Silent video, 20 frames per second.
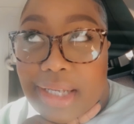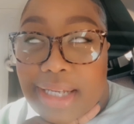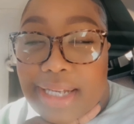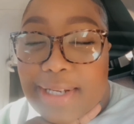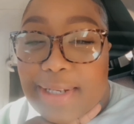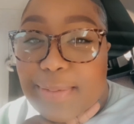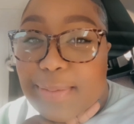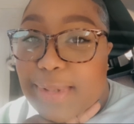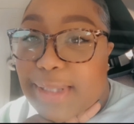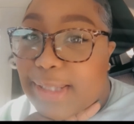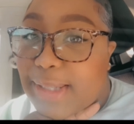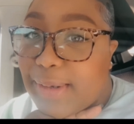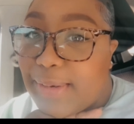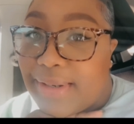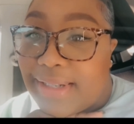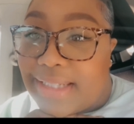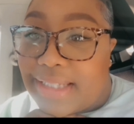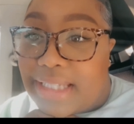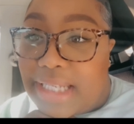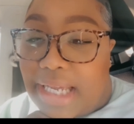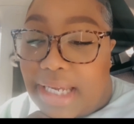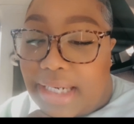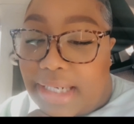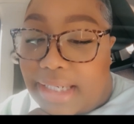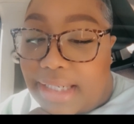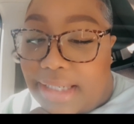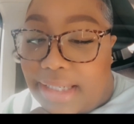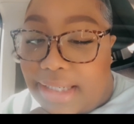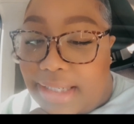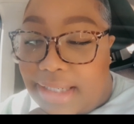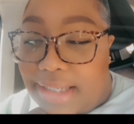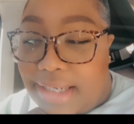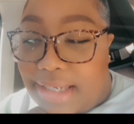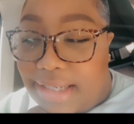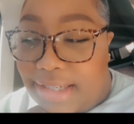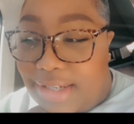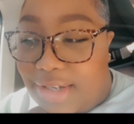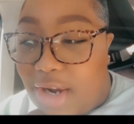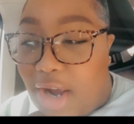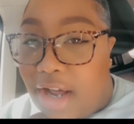So excited.
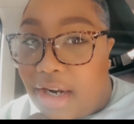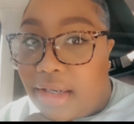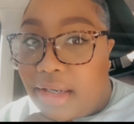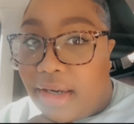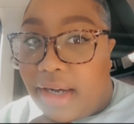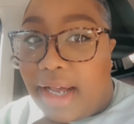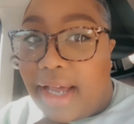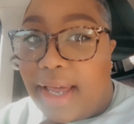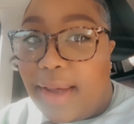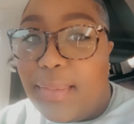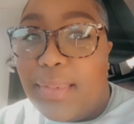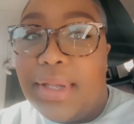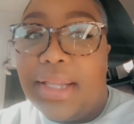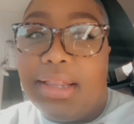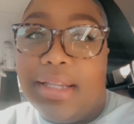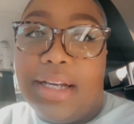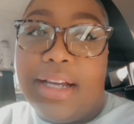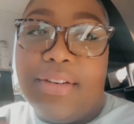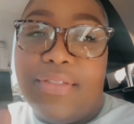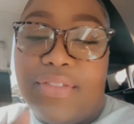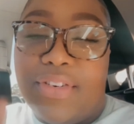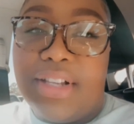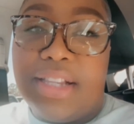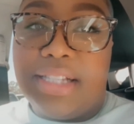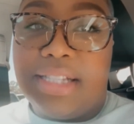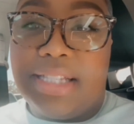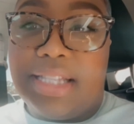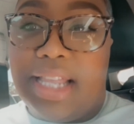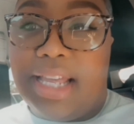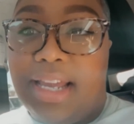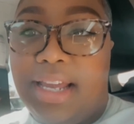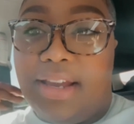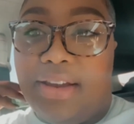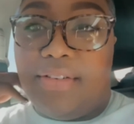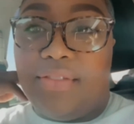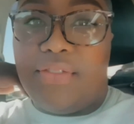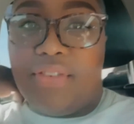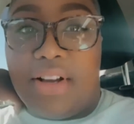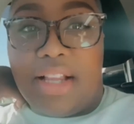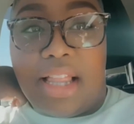Y'all know I have been looking for this thing
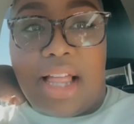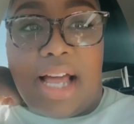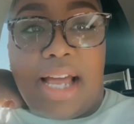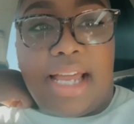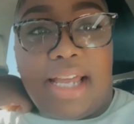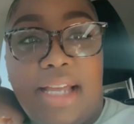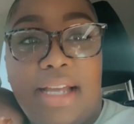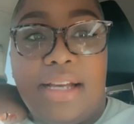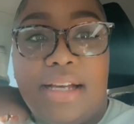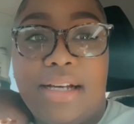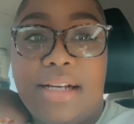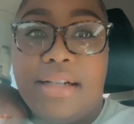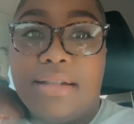for like